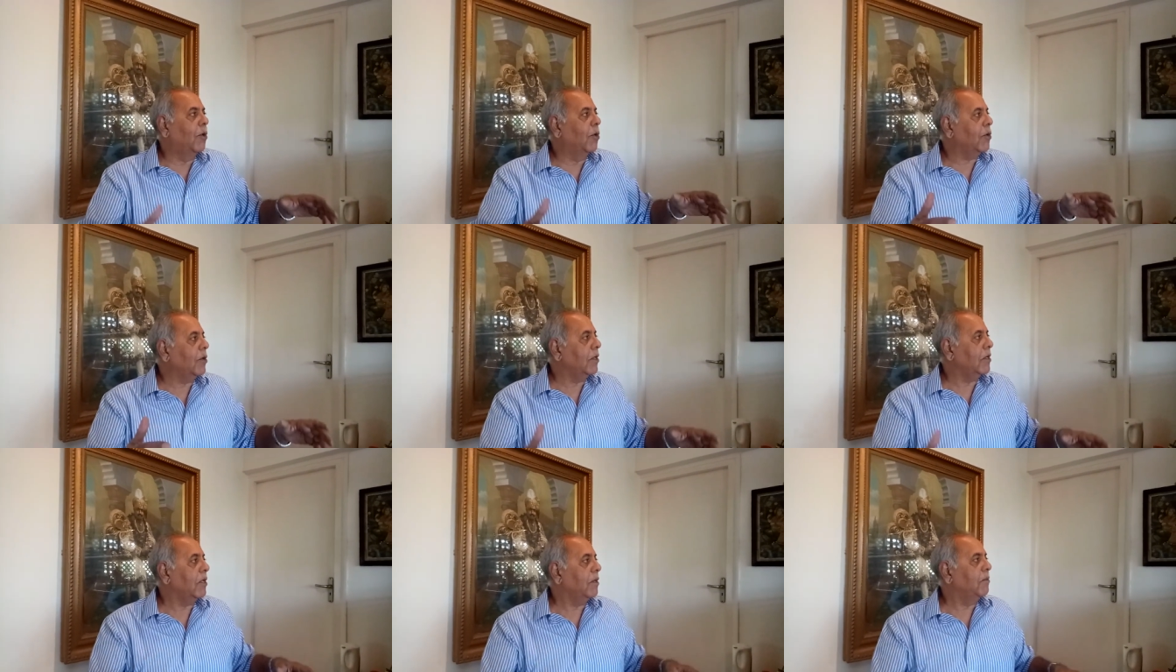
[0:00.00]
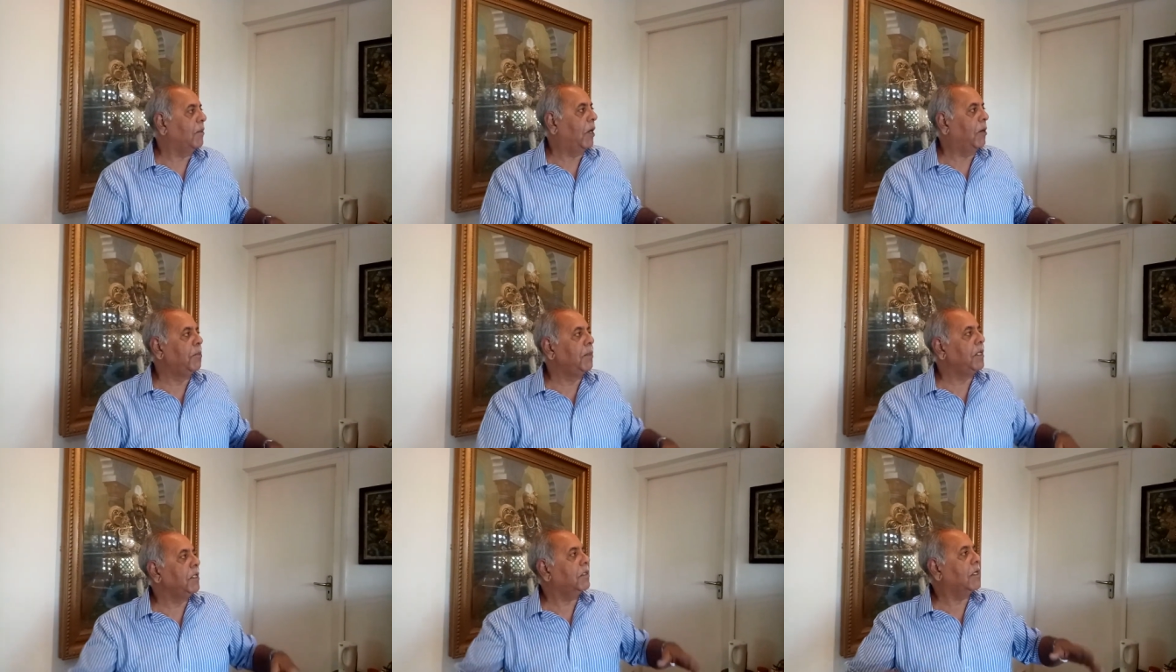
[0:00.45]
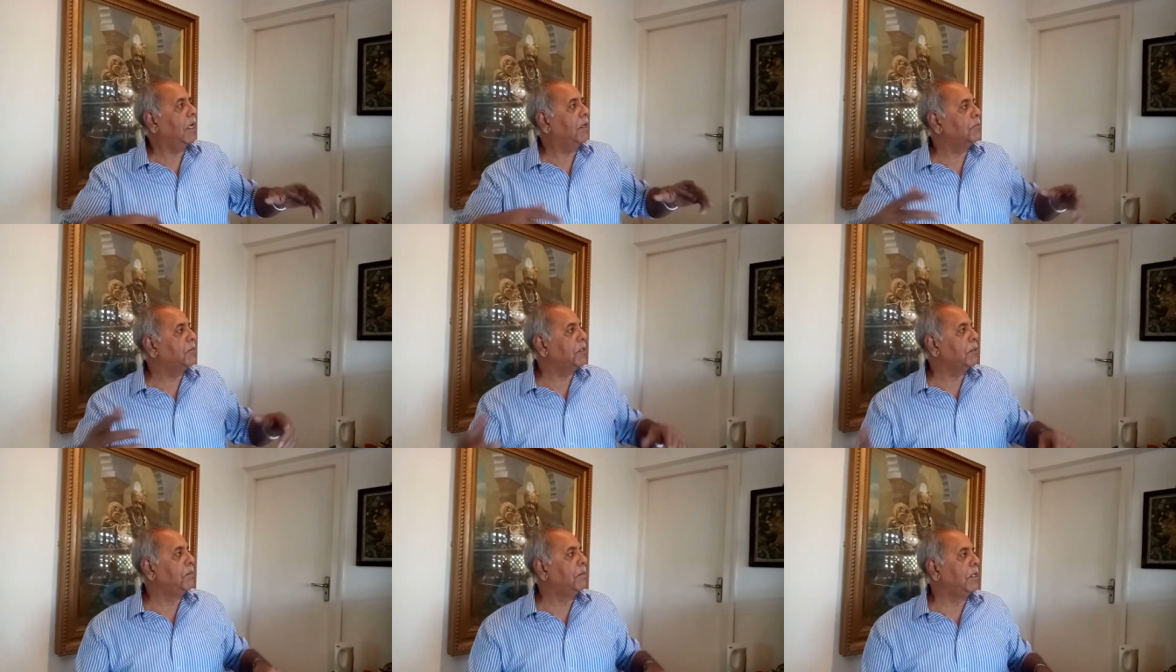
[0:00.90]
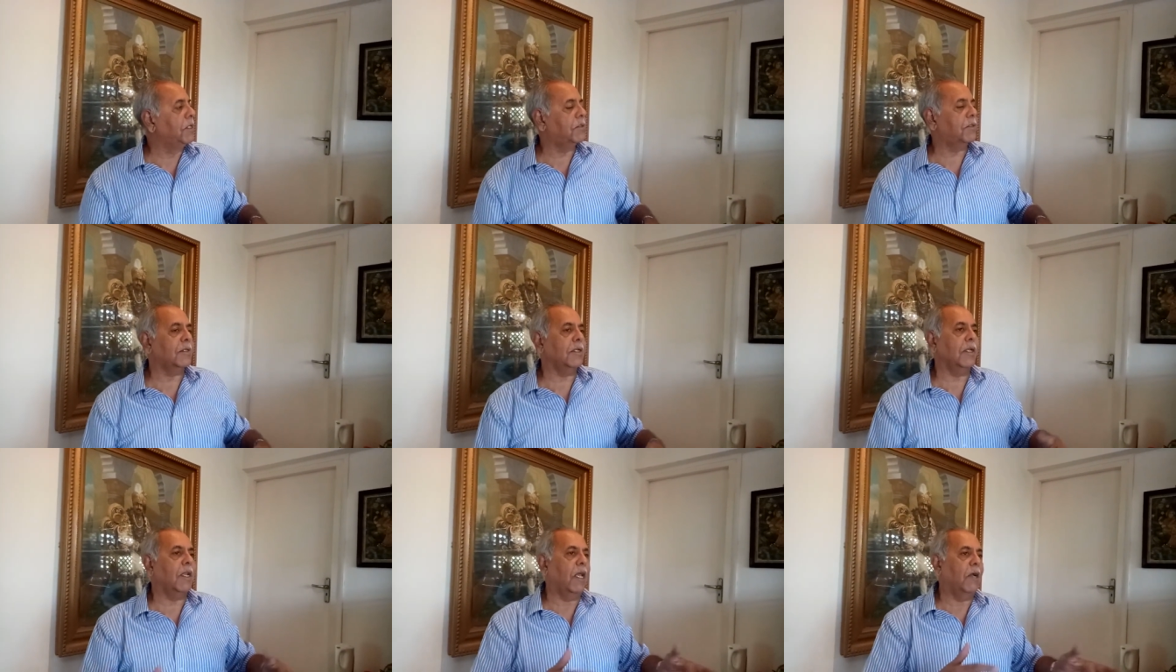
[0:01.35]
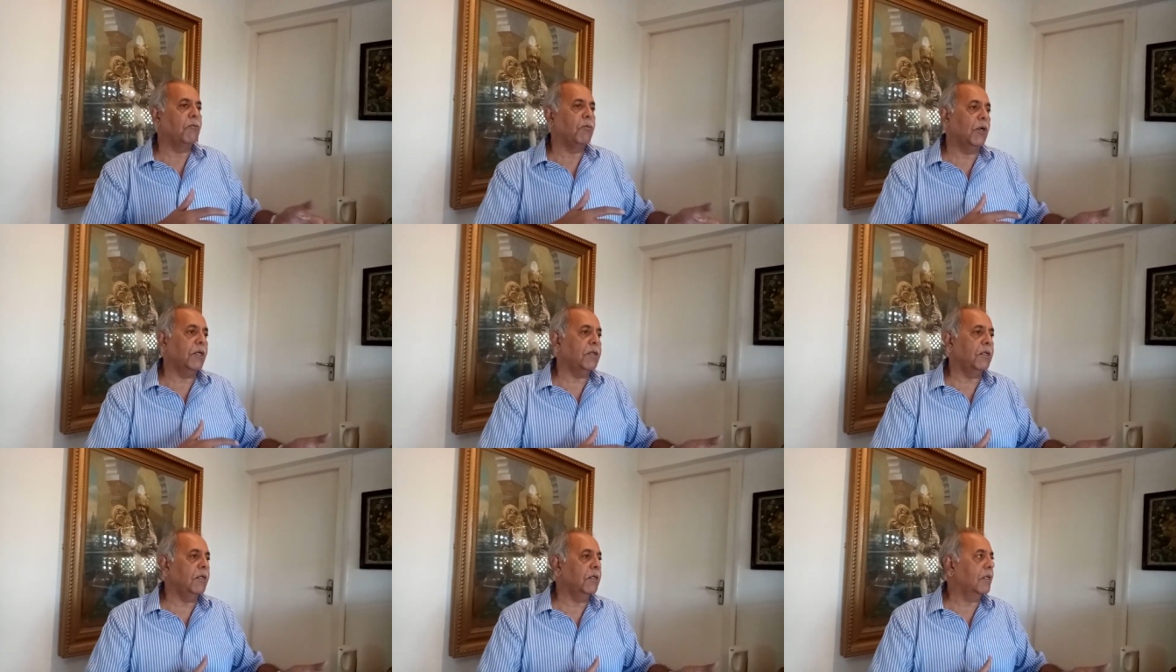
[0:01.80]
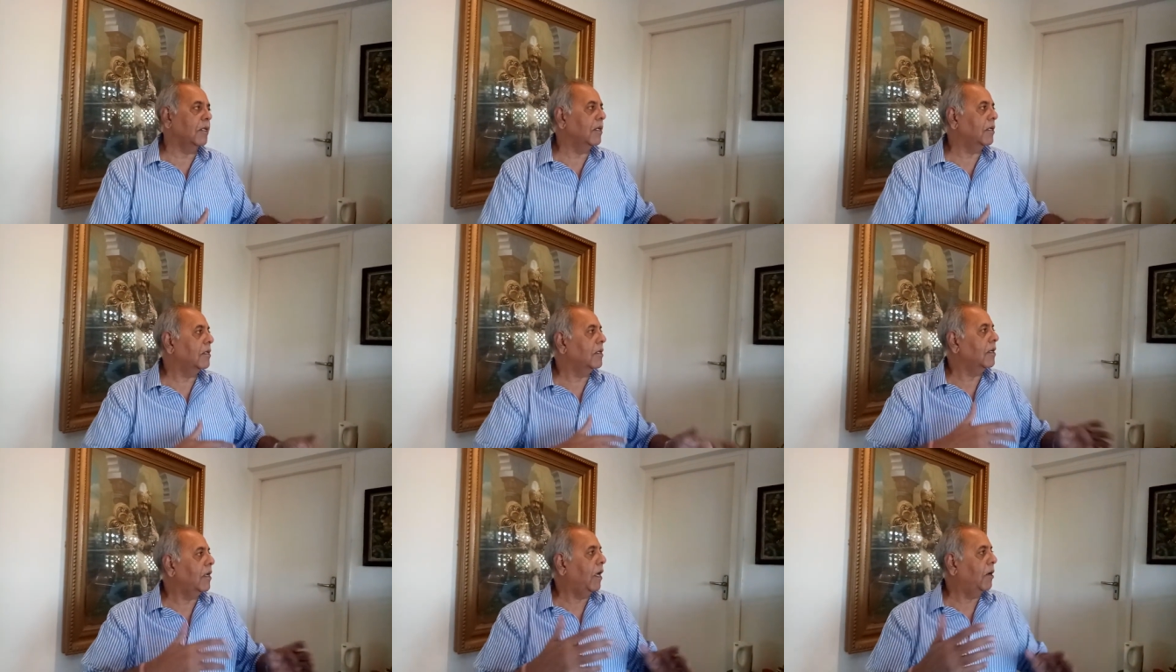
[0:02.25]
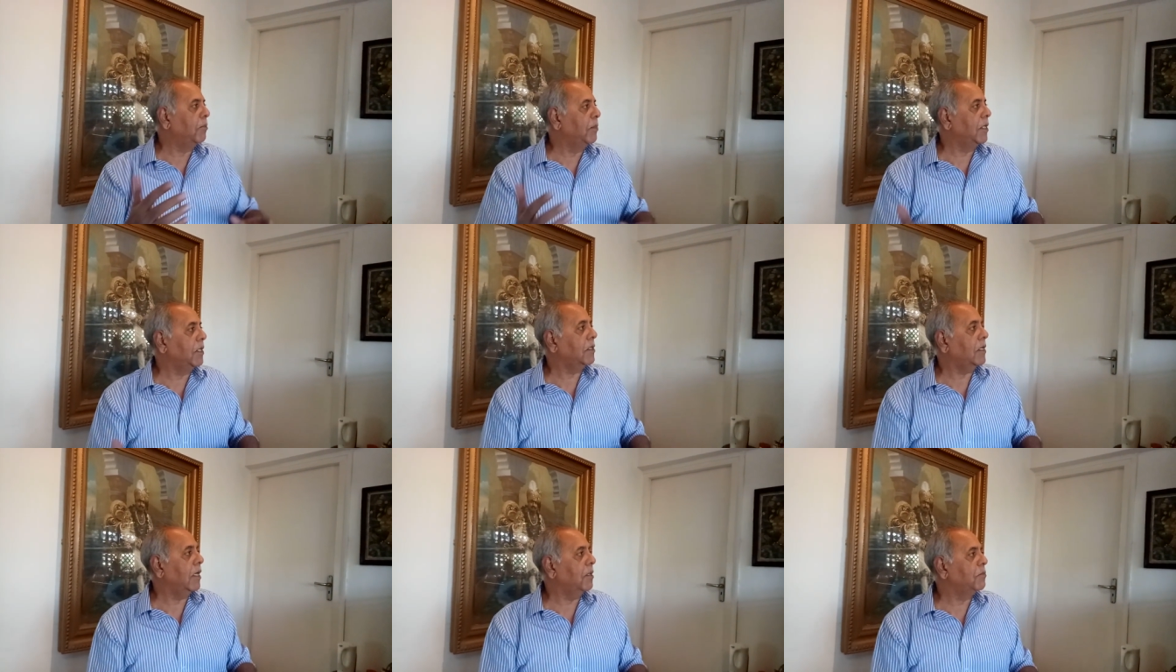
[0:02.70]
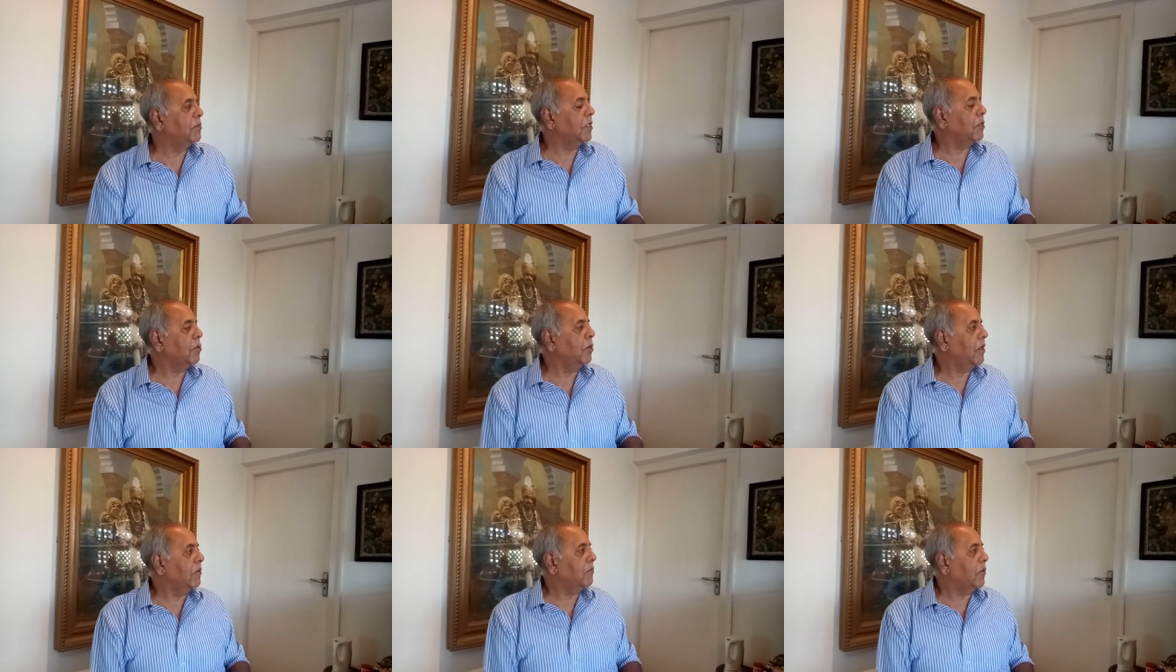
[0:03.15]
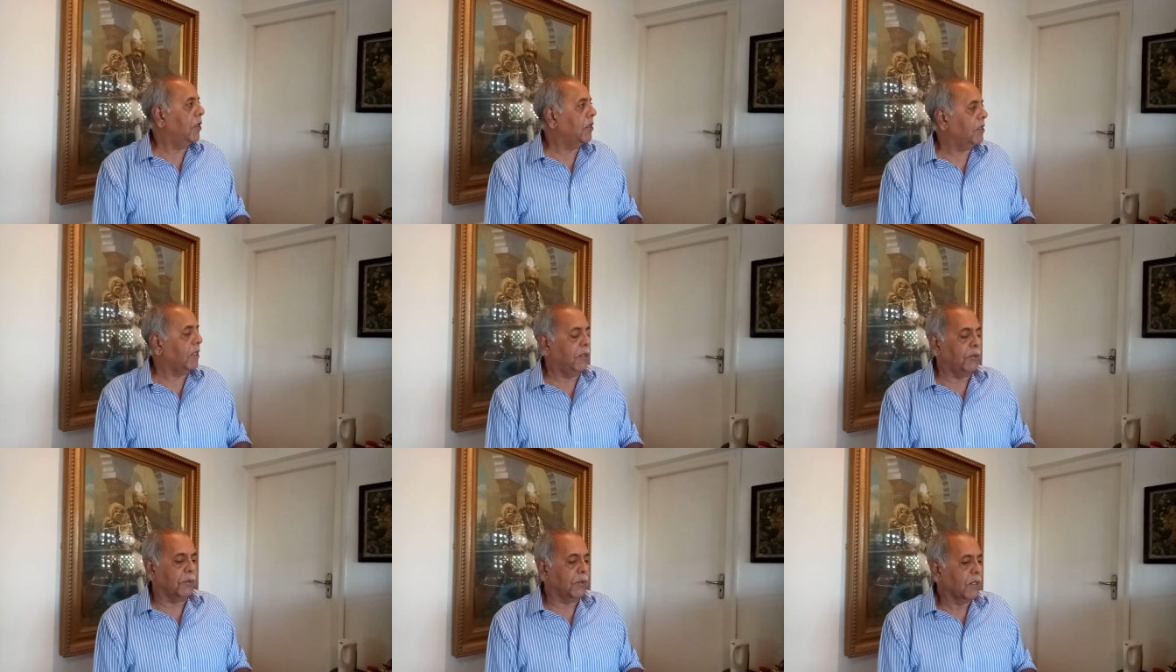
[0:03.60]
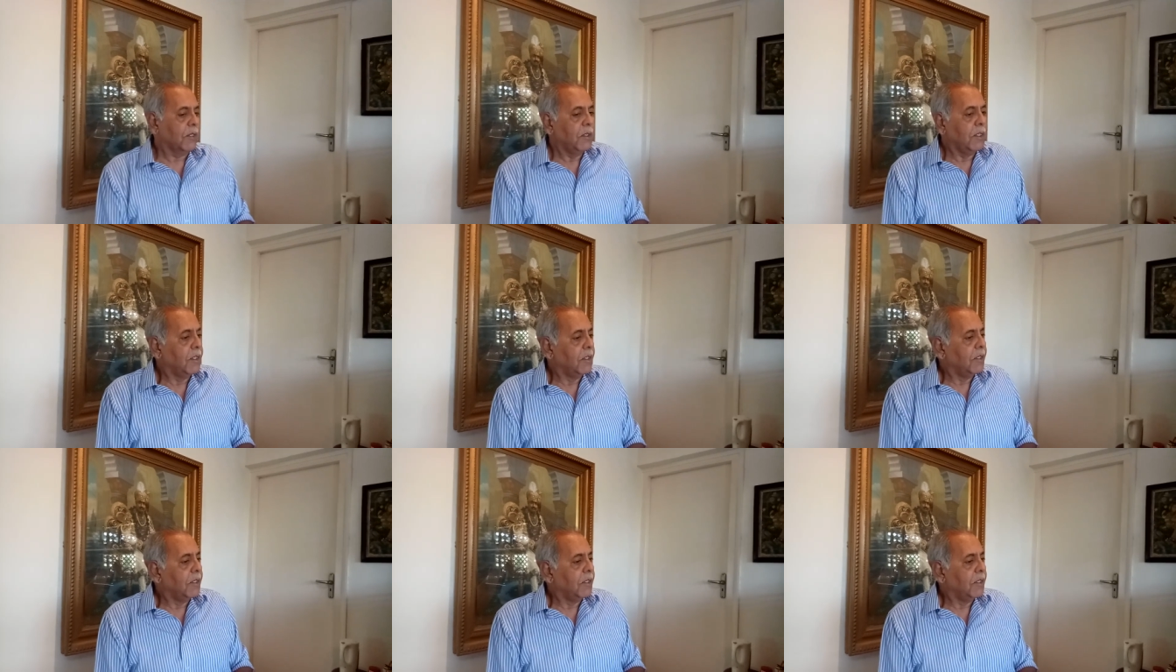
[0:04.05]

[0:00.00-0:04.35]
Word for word: look at him, how many times he missed and what he did and how many times he could have got out.